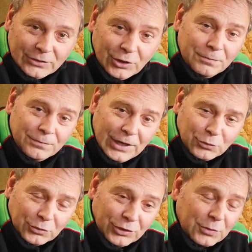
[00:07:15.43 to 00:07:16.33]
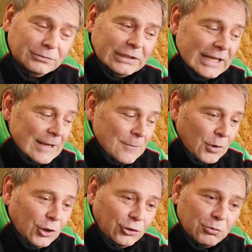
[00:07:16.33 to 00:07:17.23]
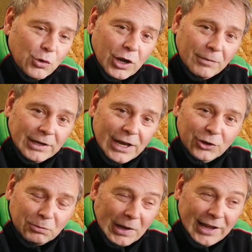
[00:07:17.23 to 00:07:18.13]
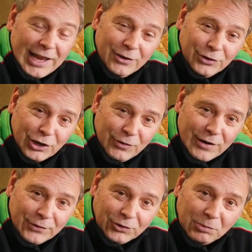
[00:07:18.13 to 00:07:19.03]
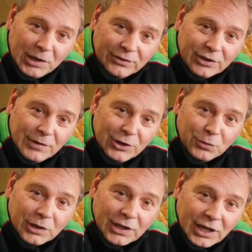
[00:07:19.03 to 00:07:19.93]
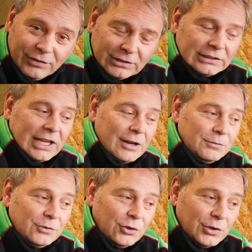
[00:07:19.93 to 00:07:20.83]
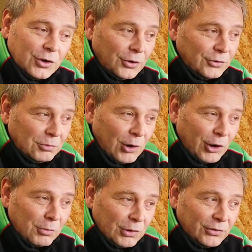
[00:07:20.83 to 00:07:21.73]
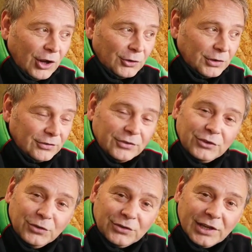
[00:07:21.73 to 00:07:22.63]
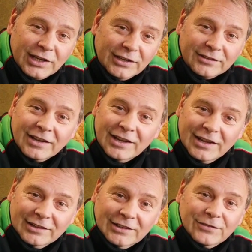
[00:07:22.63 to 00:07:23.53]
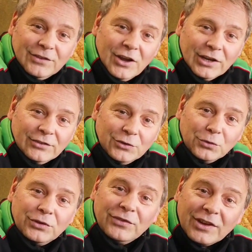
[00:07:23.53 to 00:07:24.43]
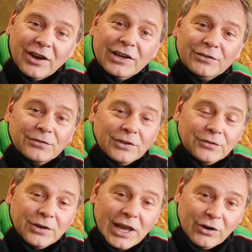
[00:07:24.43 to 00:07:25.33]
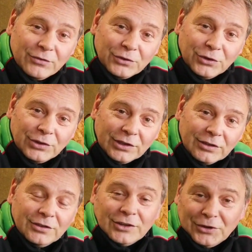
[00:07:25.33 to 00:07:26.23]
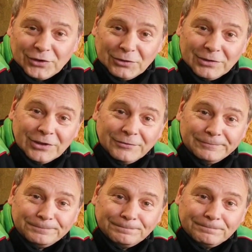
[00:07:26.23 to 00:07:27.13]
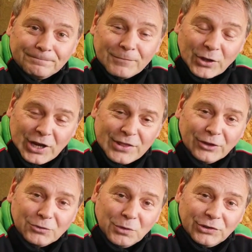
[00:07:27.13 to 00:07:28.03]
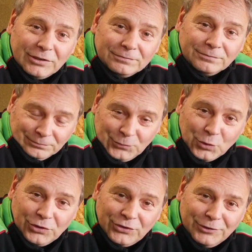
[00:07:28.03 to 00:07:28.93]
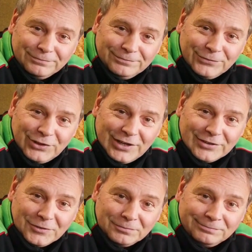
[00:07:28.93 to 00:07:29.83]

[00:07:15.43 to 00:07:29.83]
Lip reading: So thanks for watching this one. We're going to do some more coming out now. There's about 8 or 9 rifles in the Bsa range we're going to cover, and during the course of the program we're going to start doing different shooting techniques, different targets, and also different kinds of air rifle shooting, because they are subtly different. Okay, thanks for watching. Talk to you soon. Cheers.